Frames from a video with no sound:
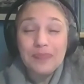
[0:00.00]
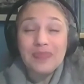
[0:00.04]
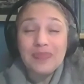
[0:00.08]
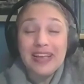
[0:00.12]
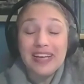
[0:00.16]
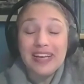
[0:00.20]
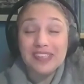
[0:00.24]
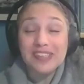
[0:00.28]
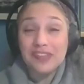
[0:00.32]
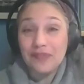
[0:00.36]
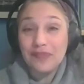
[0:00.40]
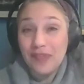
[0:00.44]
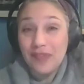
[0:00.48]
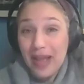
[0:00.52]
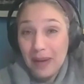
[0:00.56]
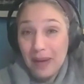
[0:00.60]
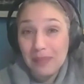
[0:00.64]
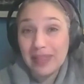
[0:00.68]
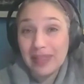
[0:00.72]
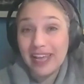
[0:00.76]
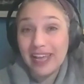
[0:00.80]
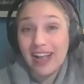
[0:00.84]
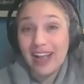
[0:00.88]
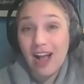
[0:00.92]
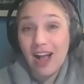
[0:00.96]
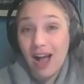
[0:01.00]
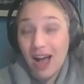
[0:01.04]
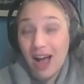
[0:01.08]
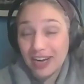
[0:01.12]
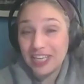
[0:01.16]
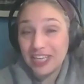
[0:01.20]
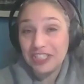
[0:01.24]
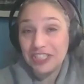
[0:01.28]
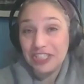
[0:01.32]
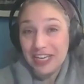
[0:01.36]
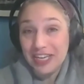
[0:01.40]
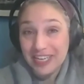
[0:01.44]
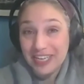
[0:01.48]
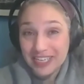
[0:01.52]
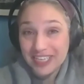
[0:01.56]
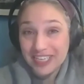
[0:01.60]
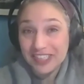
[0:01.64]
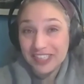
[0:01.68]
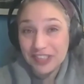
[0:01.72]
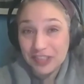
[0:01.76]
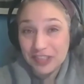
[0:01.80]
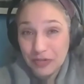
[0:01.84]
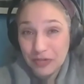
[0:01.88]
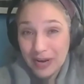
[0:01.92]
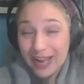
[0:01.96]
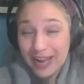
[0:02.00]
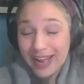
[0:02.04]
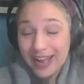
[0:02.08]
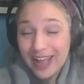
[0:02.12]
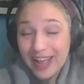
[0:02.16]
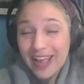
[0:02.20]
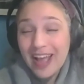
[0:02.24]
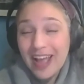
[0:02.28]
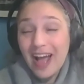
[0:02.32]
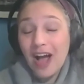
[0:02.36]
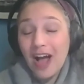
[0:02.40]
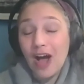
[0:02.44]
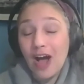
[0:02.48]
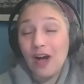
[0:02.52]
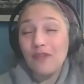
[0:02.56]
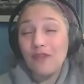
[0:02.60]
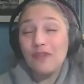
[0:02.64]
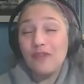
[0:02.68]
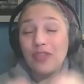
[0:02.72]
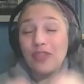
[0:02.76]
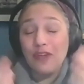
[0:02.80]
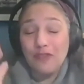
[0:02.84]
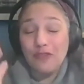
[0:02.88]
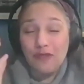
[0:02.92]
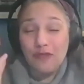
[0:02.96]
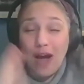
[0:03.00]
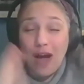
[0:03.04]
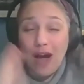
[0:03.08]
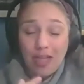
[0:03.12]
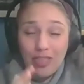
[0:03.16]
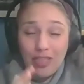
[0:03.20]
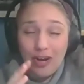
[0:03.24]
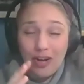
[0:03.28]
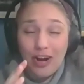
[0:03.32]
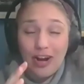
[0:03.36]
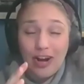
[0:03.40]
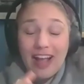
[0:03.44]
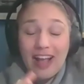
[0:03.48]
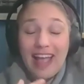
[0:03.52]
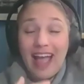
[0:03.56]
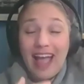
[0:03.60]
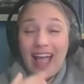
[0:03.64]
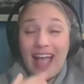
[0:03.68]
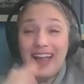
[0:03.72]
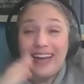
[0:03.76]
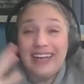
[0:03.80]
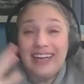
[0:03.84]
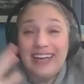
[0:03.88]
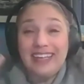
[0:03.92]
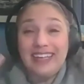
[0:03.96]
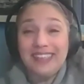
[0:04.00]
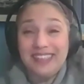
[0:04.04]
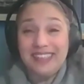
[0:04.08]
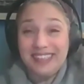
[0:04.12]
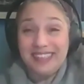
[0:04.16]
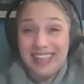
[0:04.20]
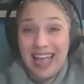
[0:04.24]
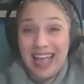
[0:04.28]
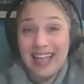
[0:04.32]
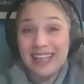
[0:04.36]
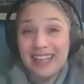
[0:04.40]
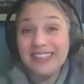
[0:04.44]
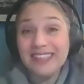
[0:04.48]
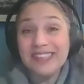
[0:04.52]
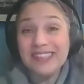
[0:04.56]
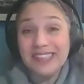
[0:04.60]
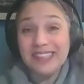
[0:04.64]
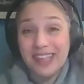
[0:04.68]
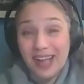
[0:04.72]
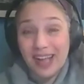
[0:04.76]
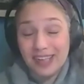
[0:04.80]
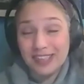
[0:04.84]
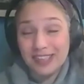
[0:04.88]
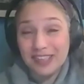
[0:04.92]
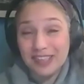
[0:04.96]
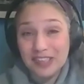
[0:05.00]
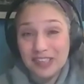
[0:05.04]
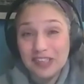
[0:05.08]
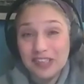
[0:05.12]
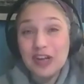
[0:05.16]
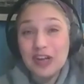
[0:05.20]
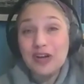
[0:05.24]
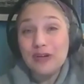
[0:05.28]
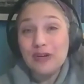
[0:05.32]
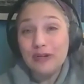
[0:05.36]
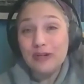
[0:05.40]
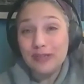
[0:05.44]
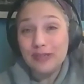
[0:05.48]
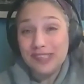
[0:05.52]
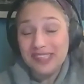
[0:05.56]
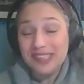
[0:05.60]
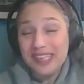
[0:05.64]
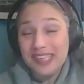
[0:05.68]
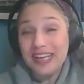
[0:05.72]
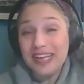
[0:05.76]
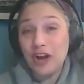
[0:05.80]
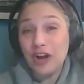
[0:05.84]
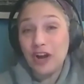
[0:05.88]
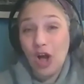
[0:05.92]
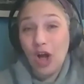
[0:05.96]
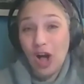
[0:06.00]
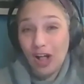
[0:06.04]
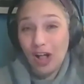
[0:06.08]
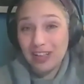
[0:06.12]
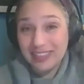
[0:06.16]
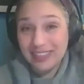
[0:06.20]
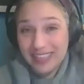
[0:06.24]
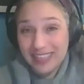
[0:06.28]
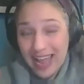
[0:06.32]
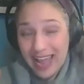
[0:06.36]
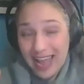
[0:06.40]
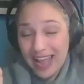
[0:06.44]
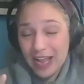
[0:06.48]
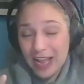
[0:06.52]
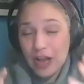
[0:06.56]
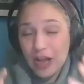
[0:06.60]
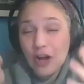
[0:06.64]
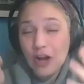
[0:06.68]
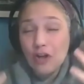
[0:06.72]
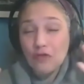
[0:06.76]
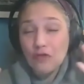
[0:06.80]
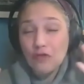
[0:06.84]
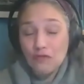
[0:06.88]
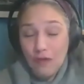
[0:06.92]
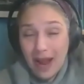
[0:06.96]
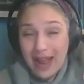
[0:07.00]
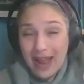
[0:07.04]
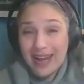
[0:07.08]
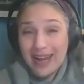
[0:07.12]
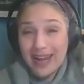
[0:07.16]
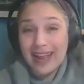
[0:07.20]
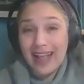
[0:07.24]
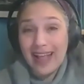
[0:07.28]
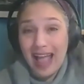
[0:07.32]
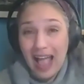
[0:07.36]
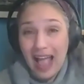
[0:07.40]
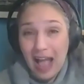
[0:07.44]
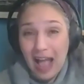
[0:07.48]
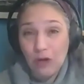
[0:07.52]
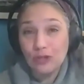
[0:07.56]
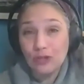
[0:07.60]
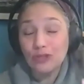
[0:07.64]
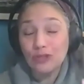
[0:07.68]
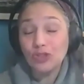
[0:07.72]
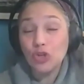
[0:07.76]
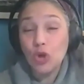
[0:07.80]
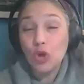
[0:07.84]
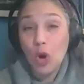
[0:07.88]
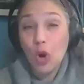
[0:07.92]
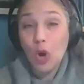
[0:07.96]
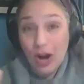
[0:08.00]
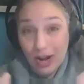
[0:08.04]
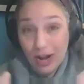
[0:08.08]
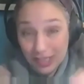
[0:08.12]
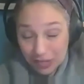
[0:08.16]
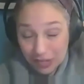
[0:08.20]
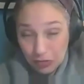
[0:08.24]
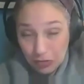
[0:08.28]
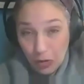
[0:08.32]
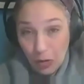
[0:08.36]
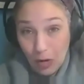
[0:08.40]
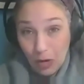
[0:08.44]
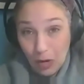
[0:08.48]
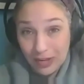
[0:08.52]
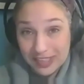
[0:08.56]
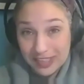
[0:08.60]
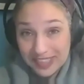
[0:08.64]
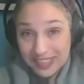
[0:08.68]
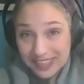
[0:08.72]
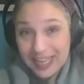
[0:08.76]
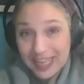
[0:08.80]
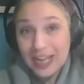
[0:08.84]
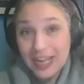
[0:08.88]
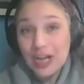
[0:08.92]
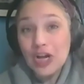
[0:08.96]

his family cottage industry of the father and his 10 sons who sit all day writing out Torah scrolls.